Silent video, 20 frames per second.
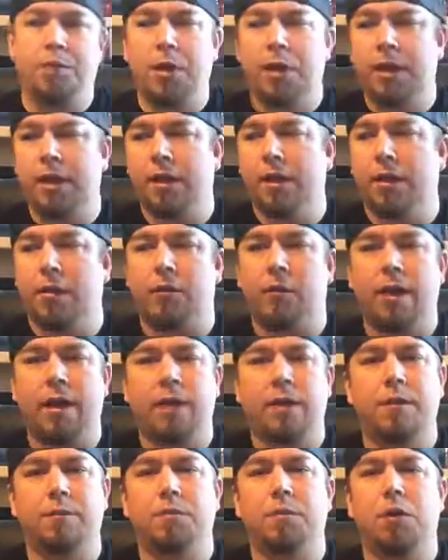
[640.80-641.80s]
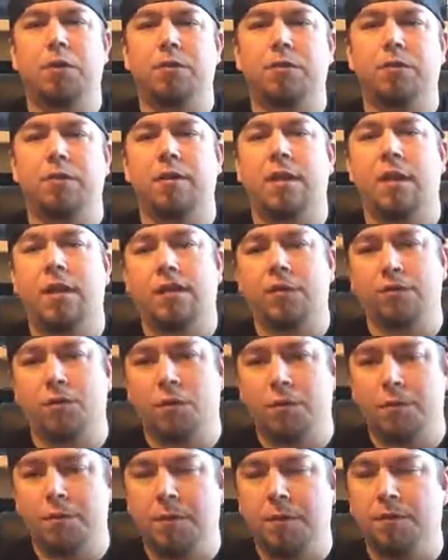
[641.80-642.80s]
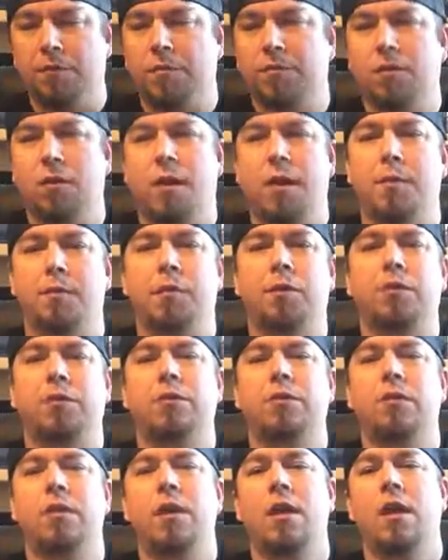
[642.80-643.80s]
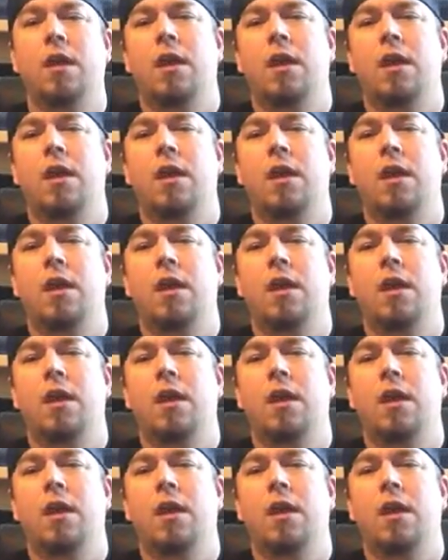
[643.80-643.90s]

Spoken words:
pick a random person that's one of my subscribers,